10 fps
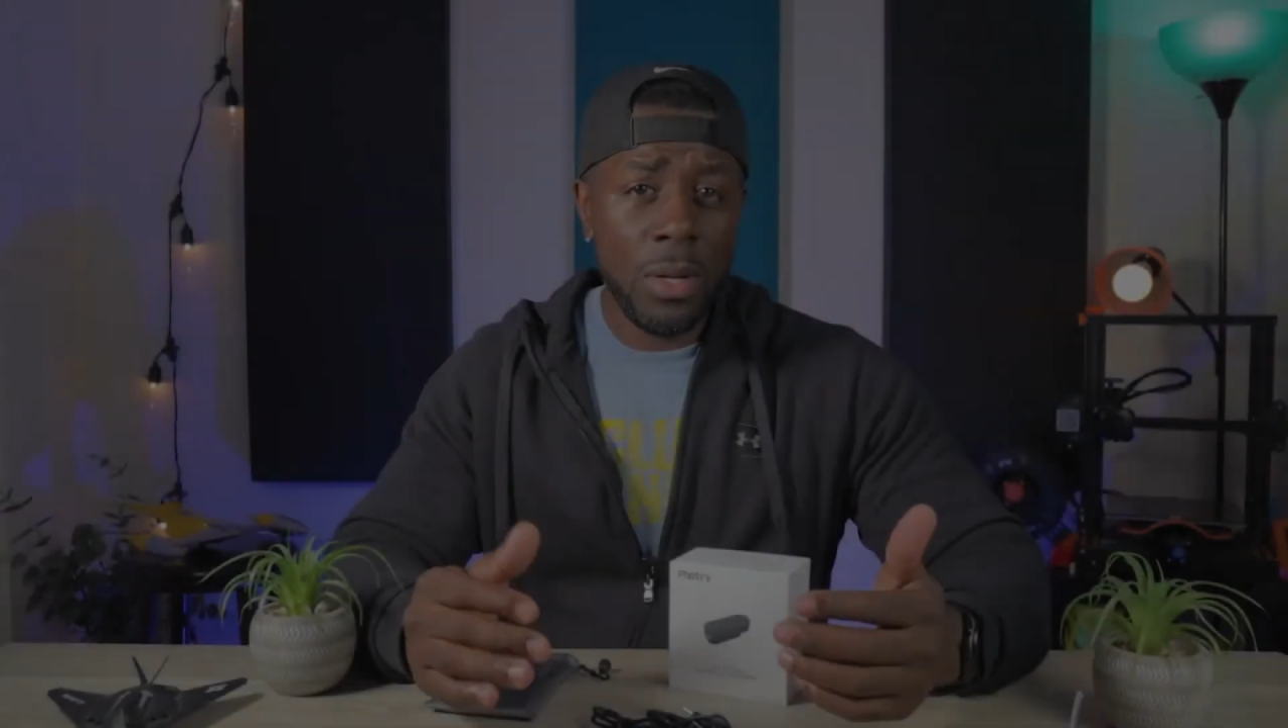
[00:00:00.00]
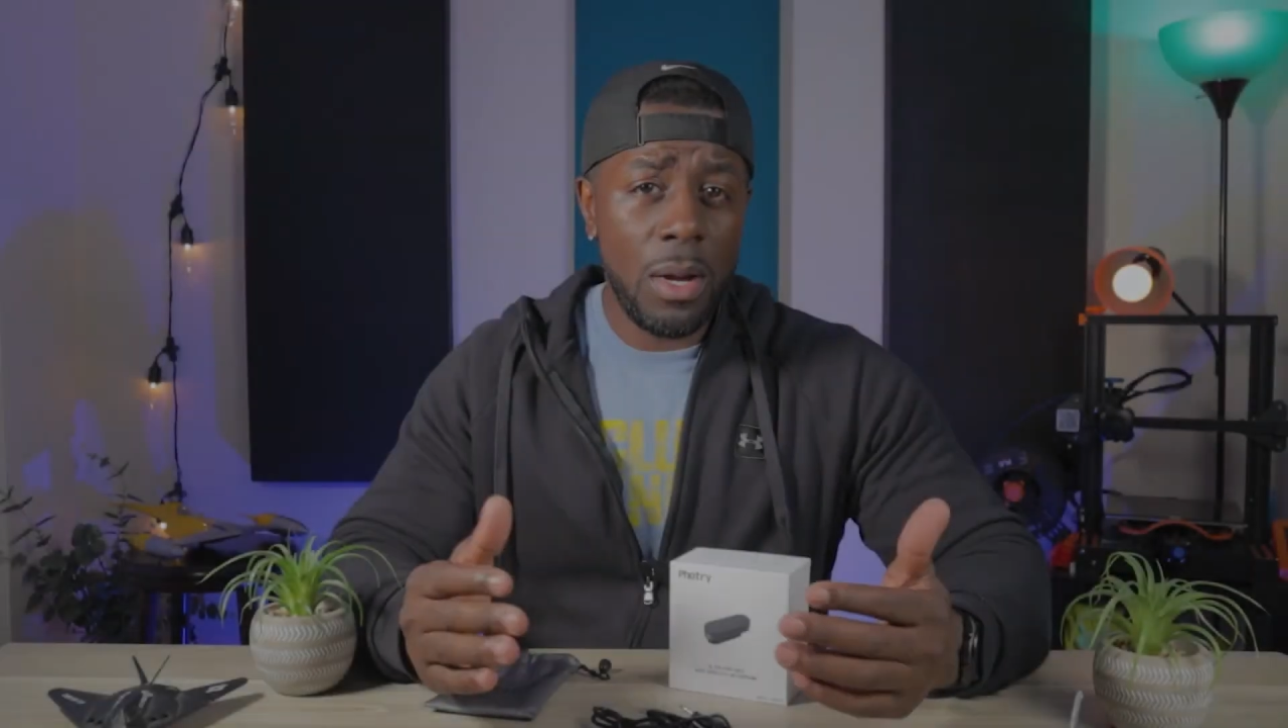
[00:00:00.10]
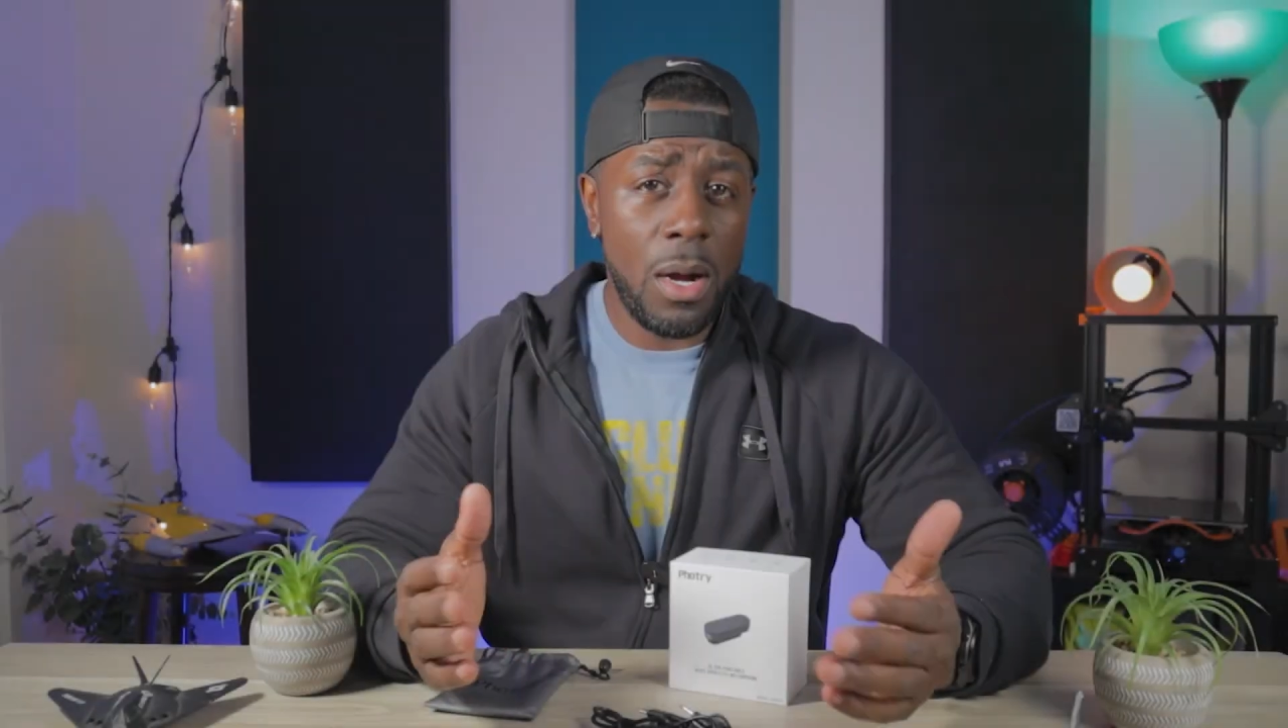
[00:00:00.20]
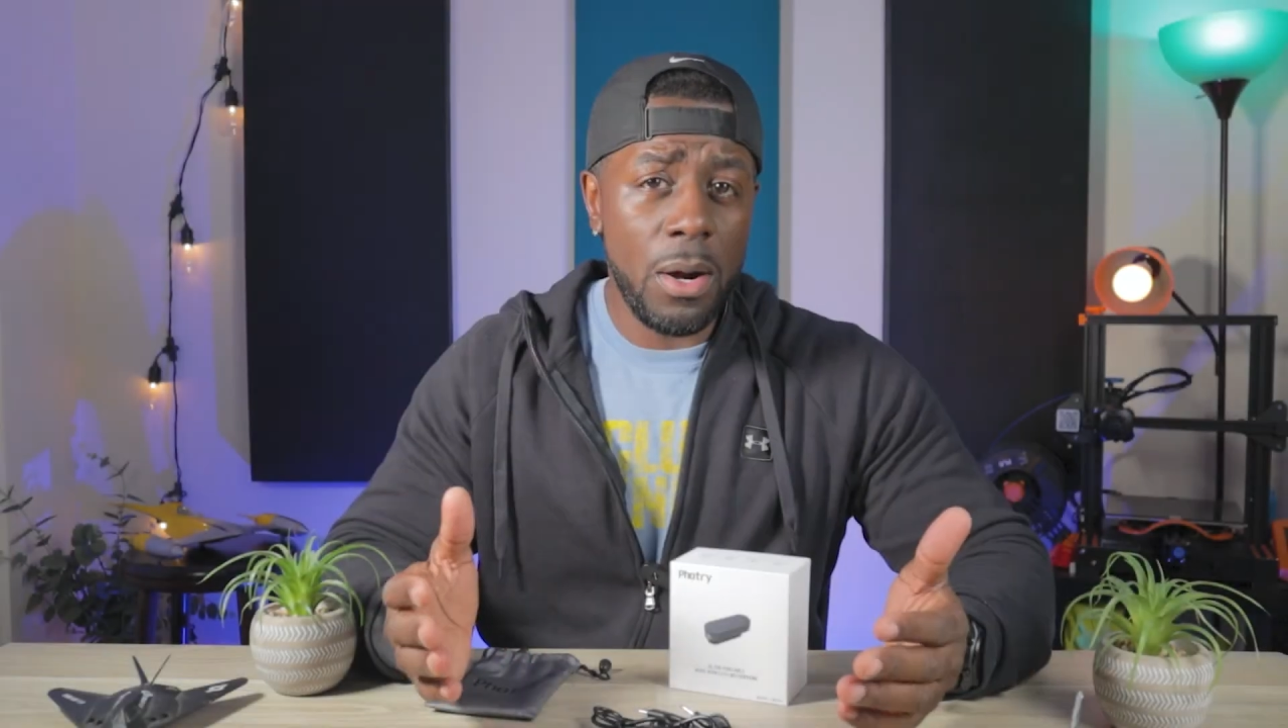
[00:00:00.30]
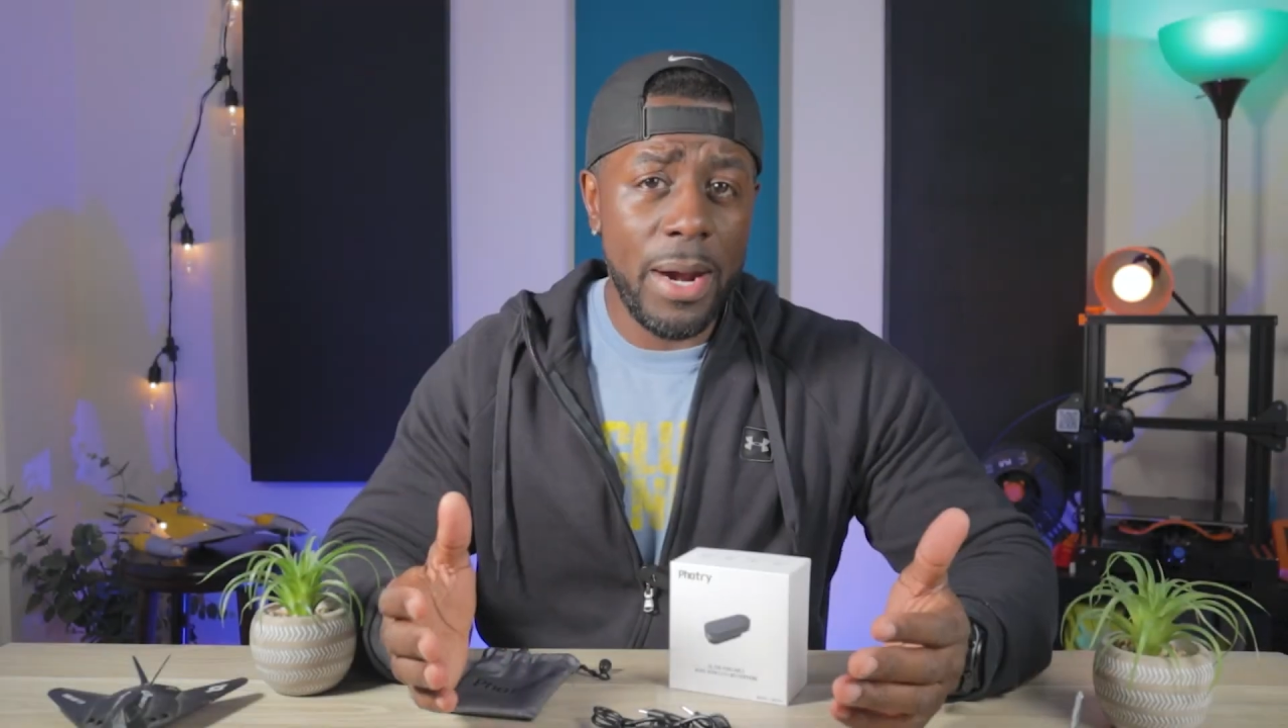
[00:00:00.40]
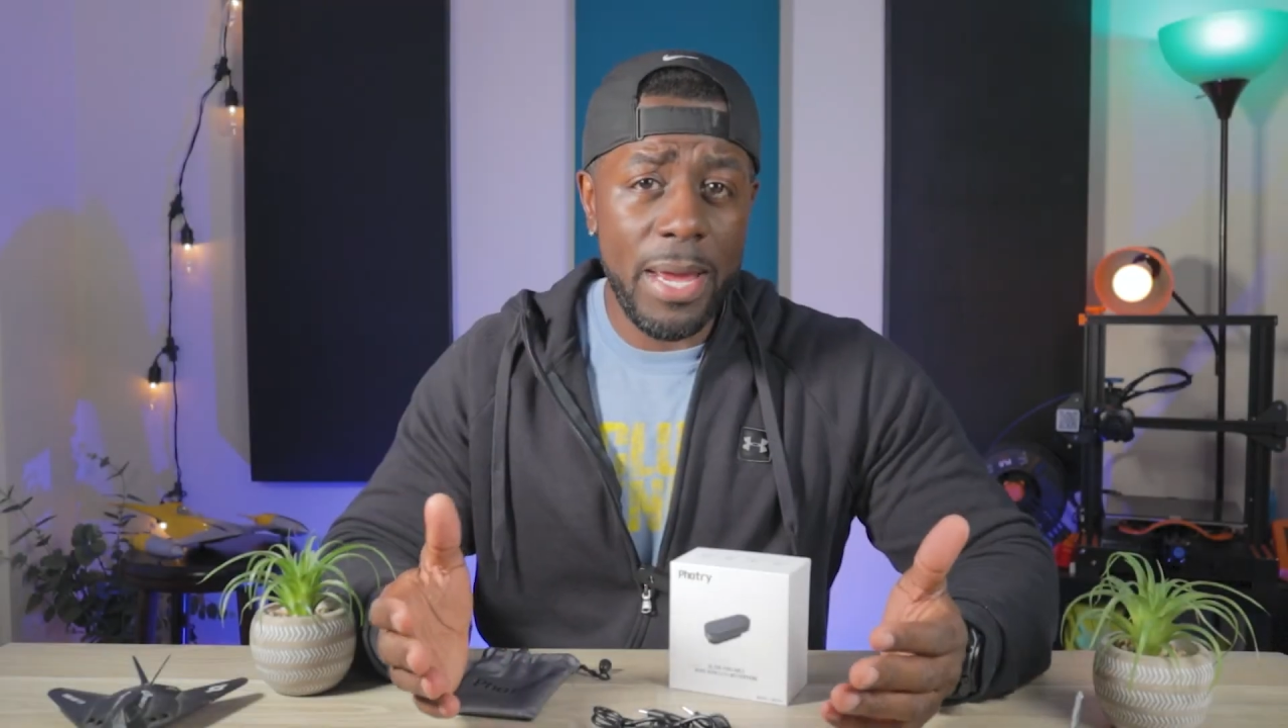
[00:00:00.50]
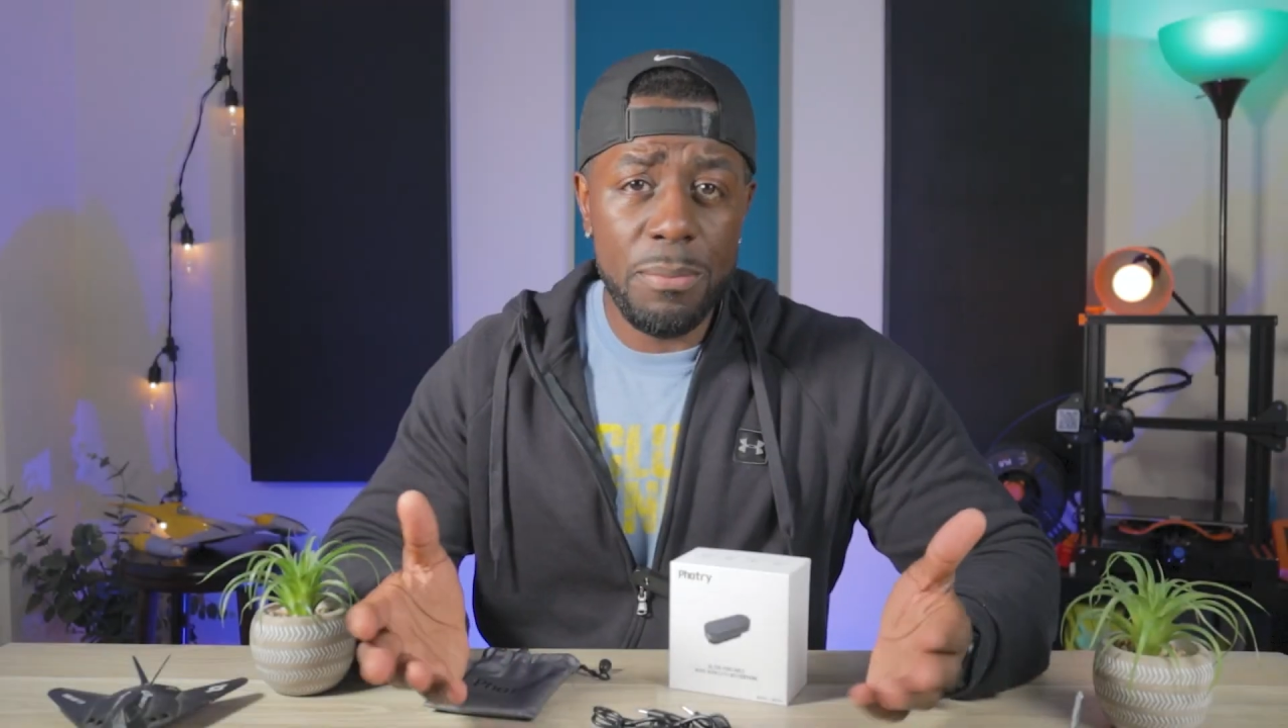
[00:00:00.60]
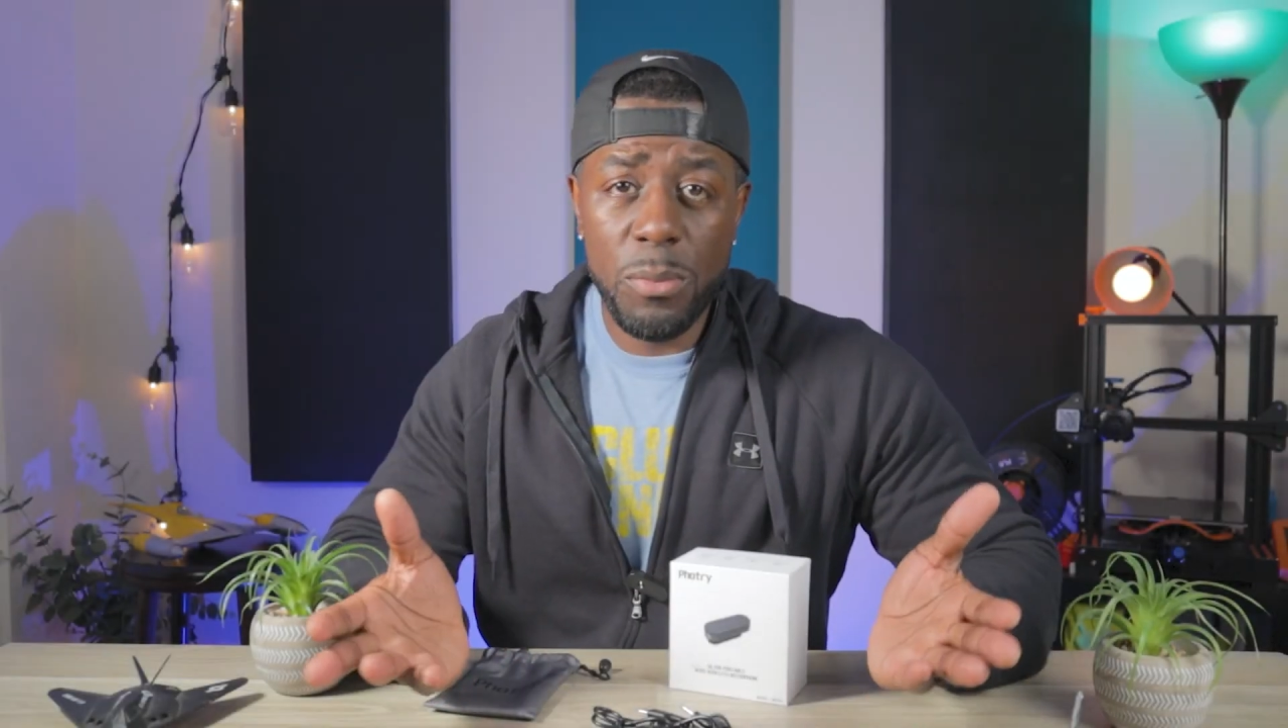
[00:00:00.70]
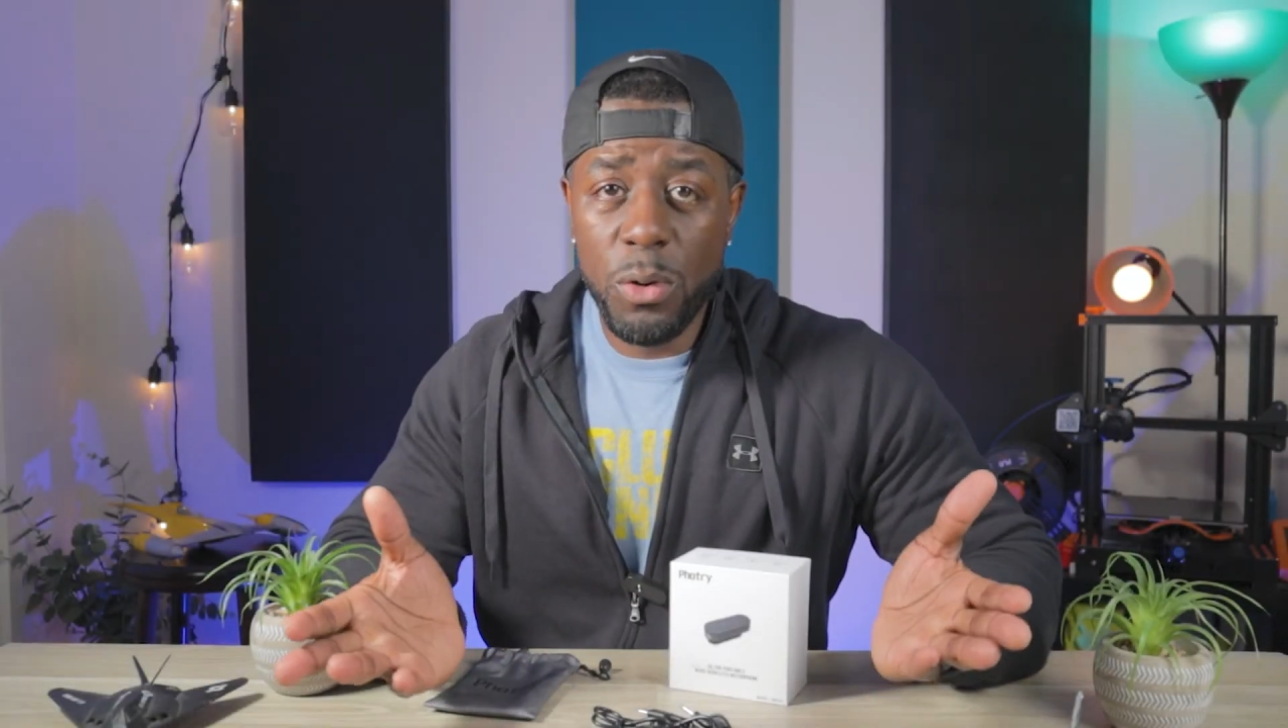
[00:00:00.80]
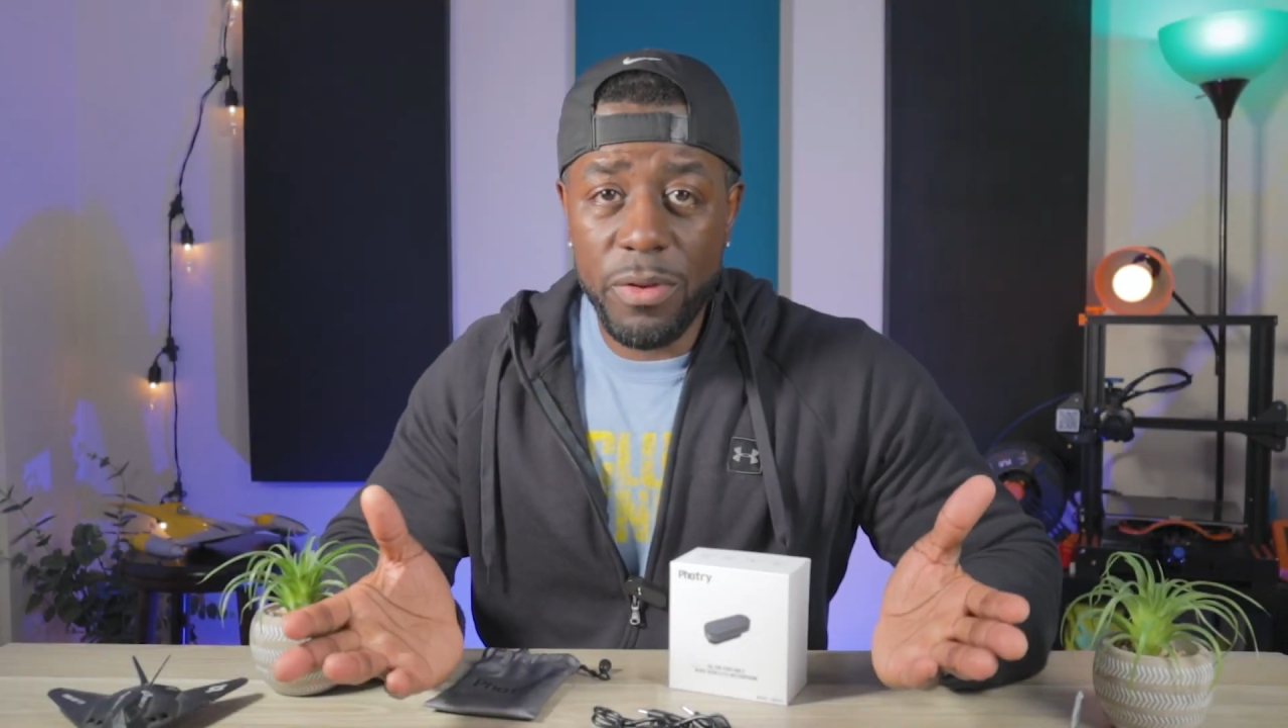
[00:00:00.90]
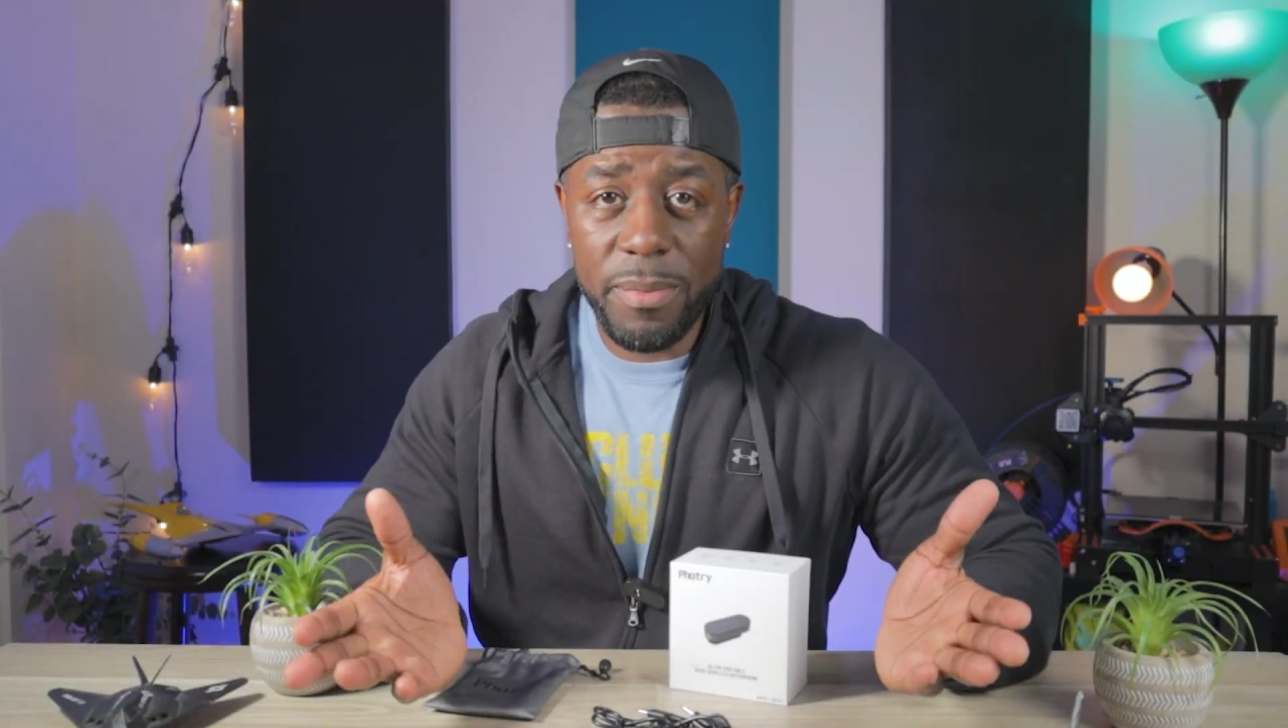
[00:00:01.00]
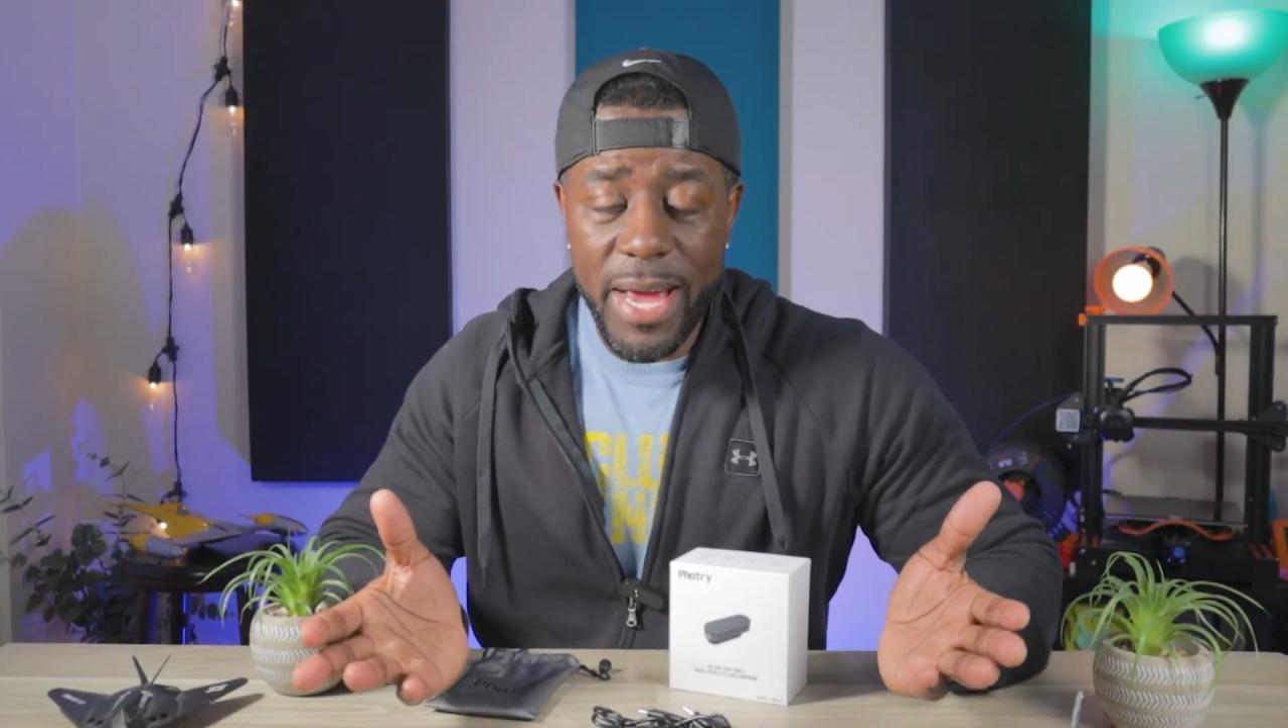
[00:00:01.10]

All right, movie